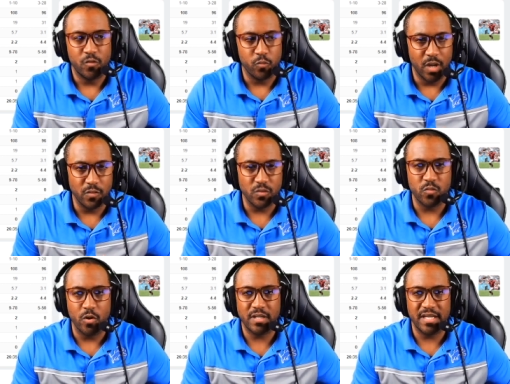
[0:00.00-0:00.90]
The run
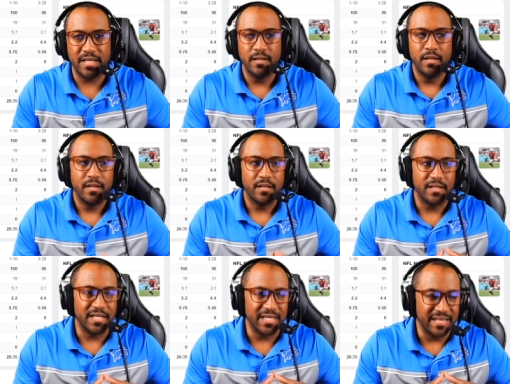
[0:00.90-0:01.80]
was working,
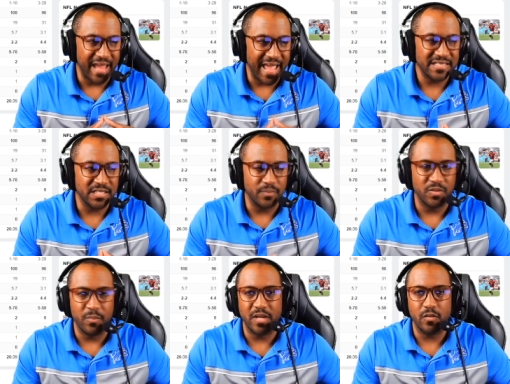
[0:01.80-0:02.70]
getting gashed
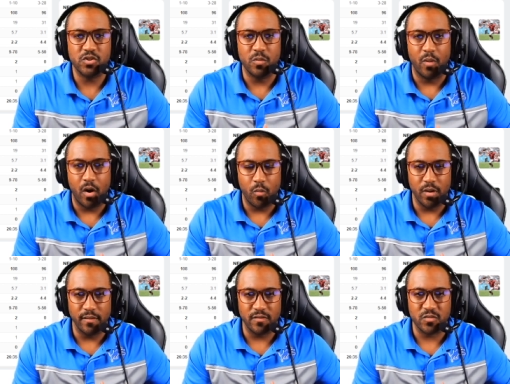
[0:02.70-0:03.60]
up the middle. Jamaal
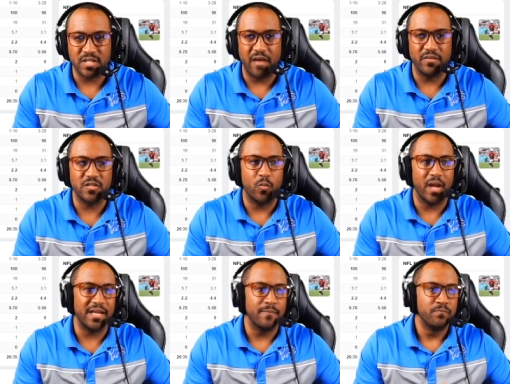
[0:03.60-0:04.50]
Williams was having his
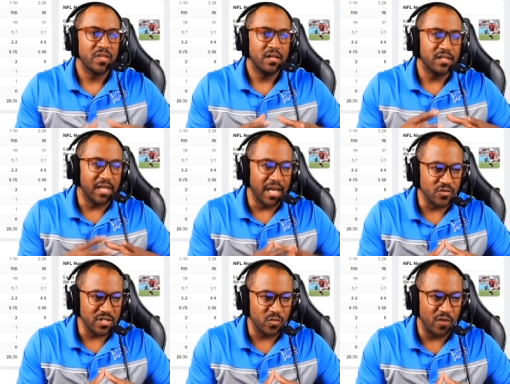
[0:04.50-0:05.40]
way.
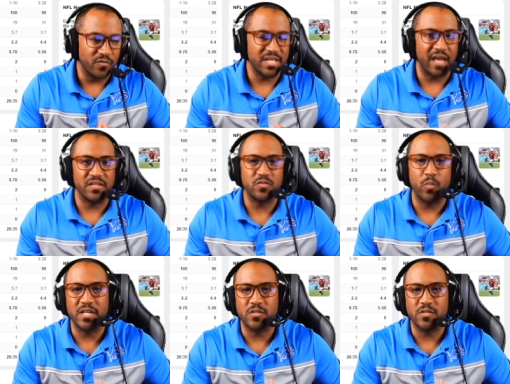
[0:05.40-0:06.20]
DeAndre Swift was having his